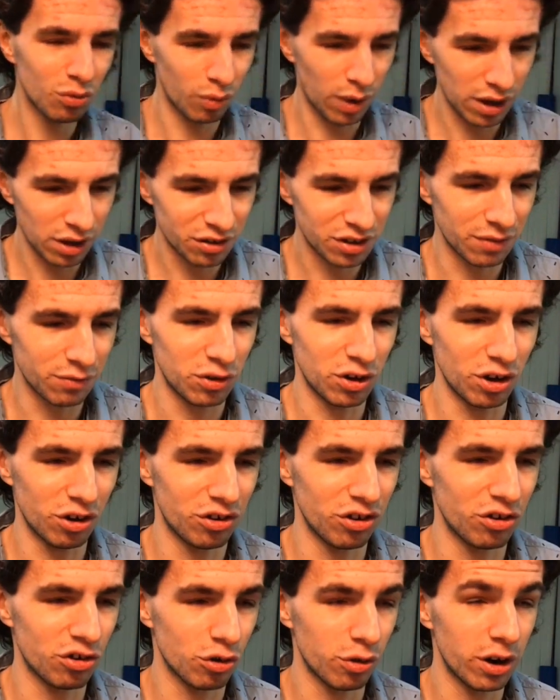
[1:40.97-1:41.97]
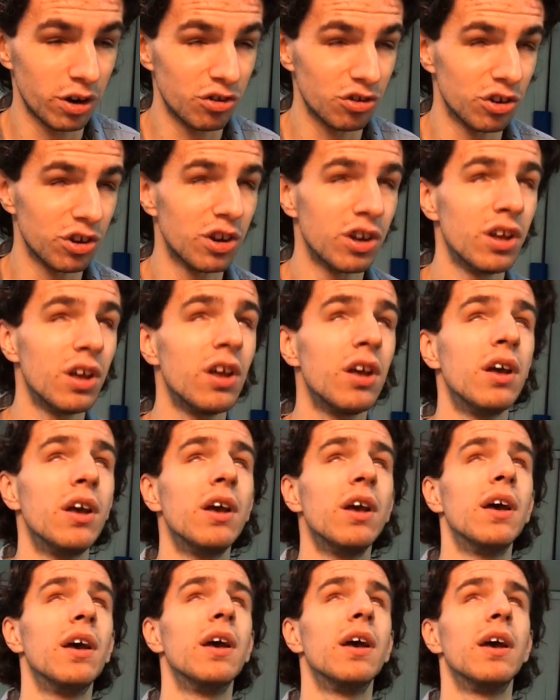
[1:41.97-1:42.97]
relative to your situation,
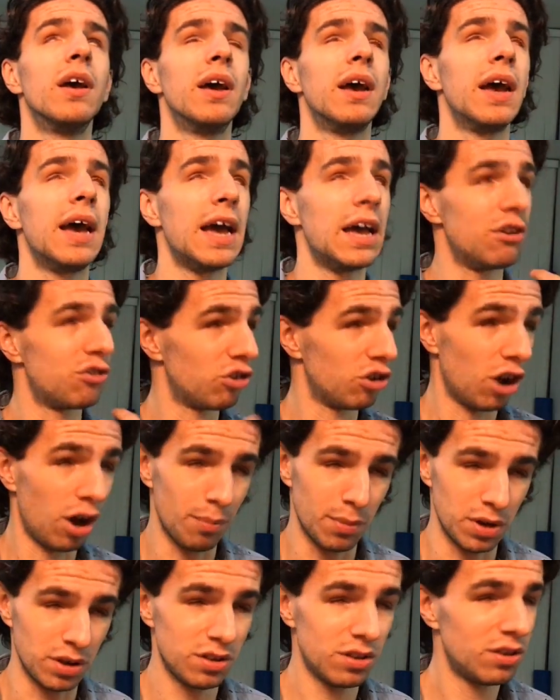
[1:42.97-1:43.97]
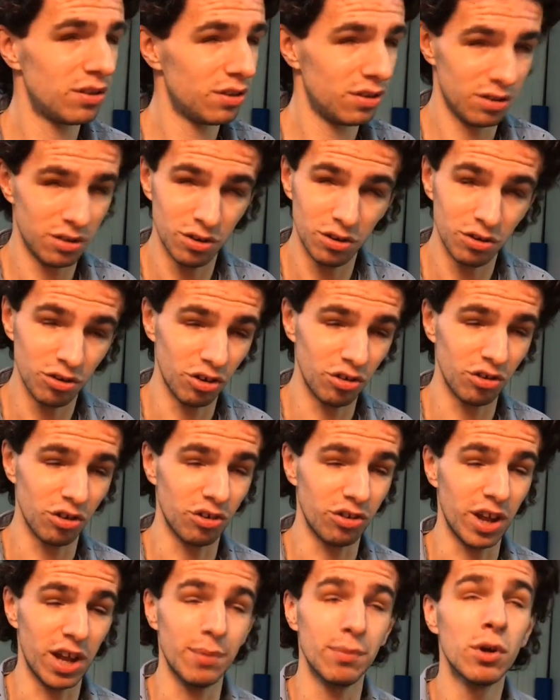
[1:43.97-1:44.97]
it should all be just
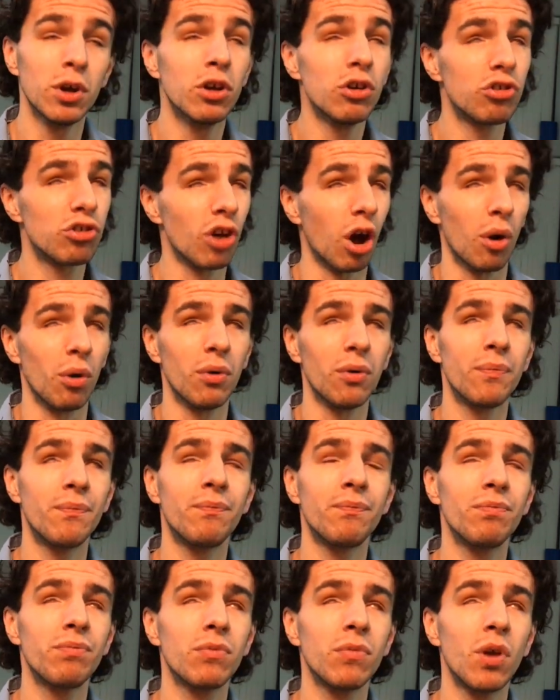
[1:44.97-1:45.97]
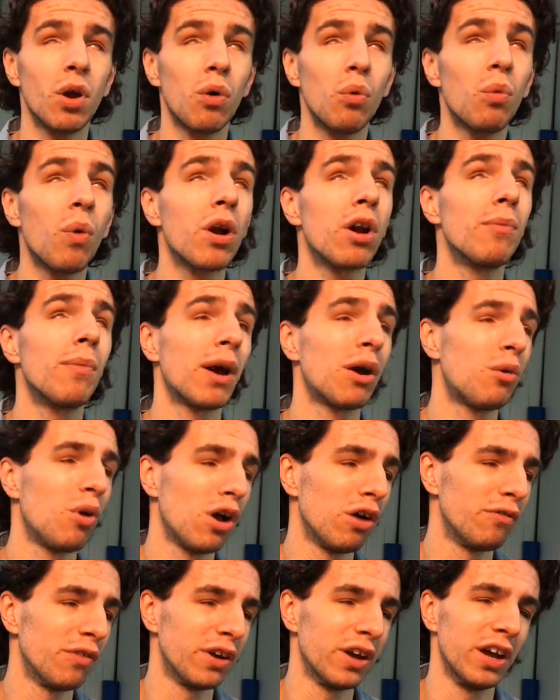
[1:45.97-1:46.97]
the same. So, what are my
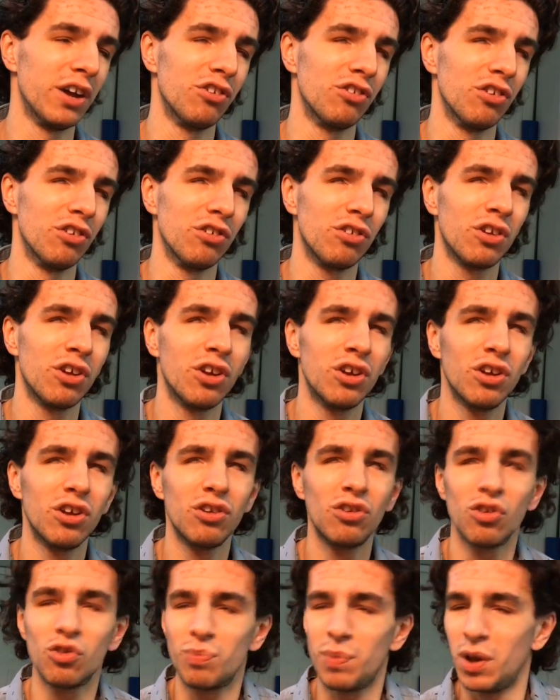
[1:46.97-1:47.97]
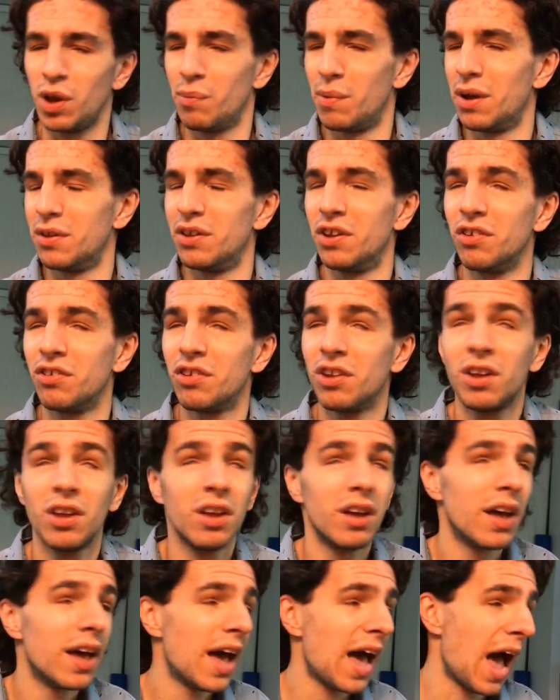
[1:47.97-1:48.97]
qualifications to speak about this?
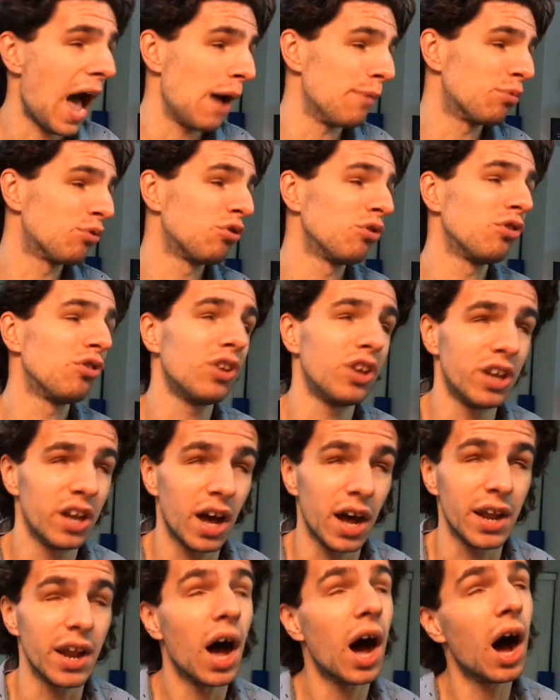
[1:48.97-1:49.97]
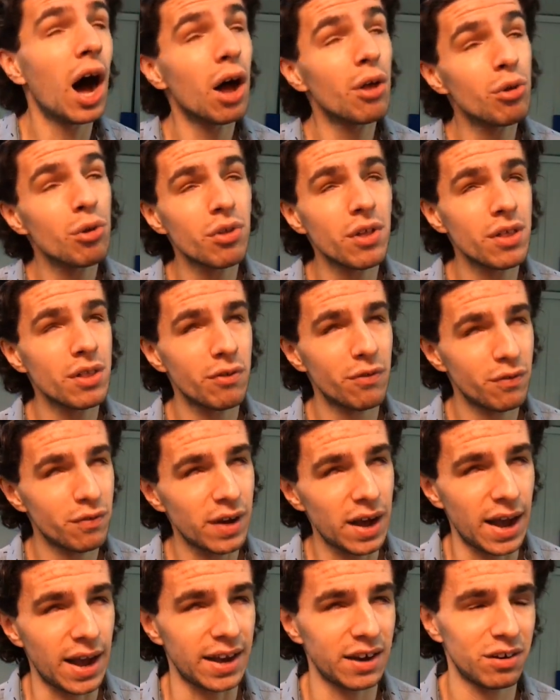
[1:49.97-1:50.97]
Absolutely none, other than the
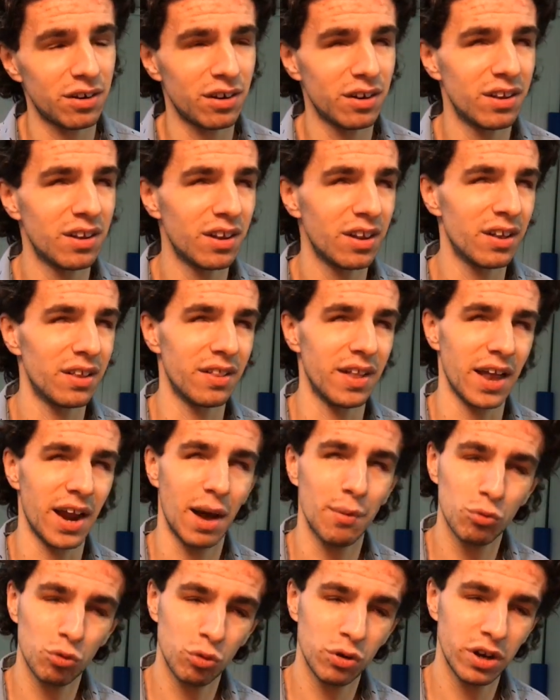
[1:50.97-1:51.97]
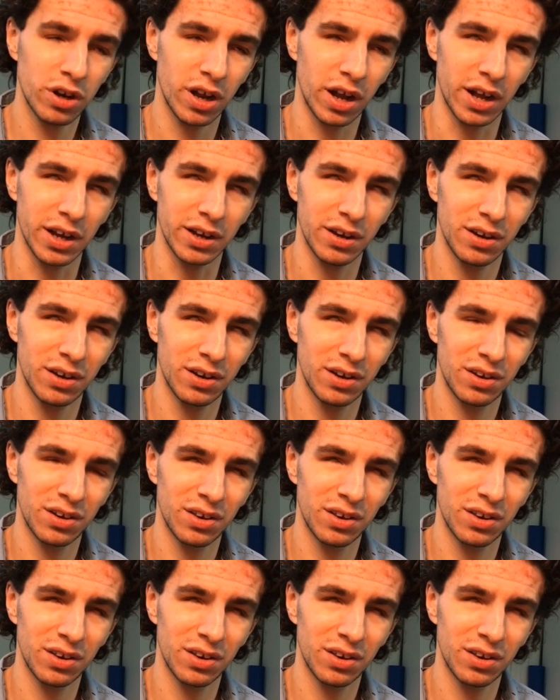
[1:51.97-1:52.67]
fact that I'm 29